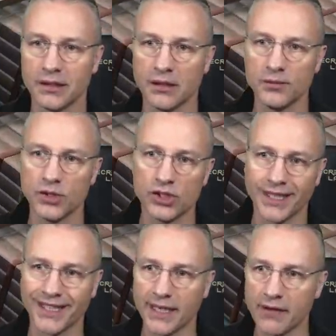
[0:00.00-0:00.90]
I'm just
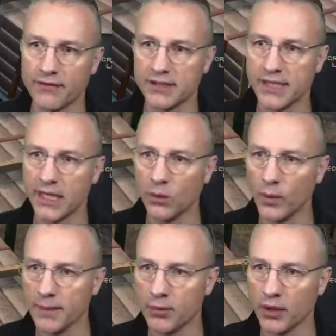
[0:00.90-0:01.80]
thinking I haven't set any
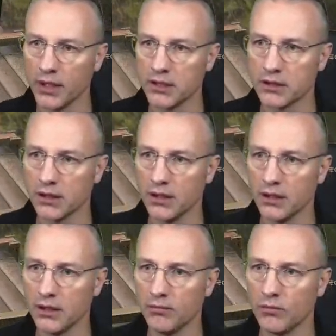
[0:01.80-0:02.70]
waypoints.
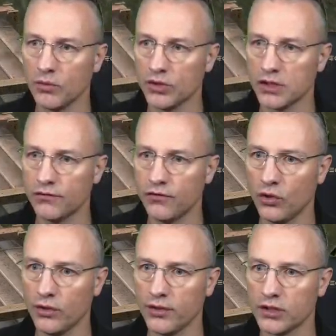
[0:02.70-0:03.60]
We'll just
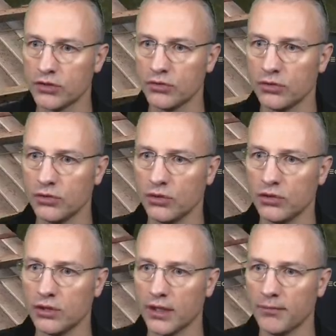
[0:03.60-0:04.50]
follow this road.
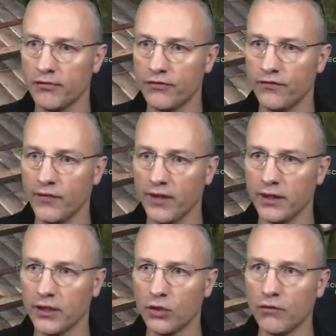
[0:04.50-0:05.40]
I'm
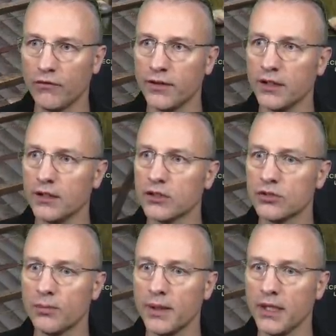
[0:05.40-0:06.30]
fairly confident there's
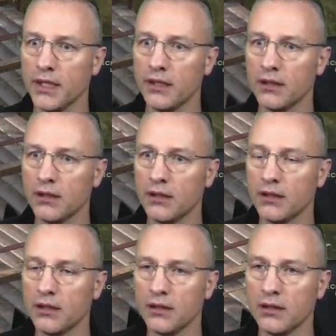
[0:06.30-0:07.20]
not many
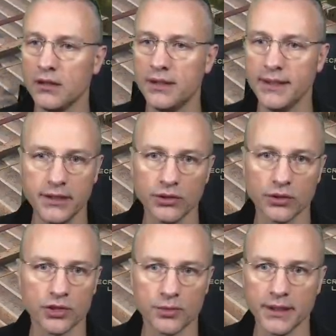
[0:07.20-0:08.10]

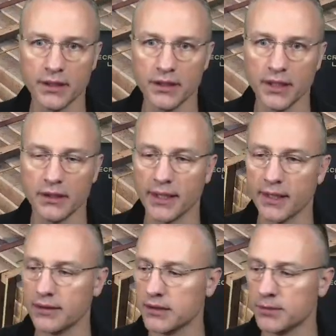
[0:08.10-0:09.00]
detours we need to take to get
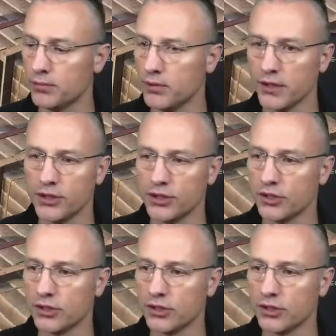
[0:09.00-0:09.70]
to this bridge.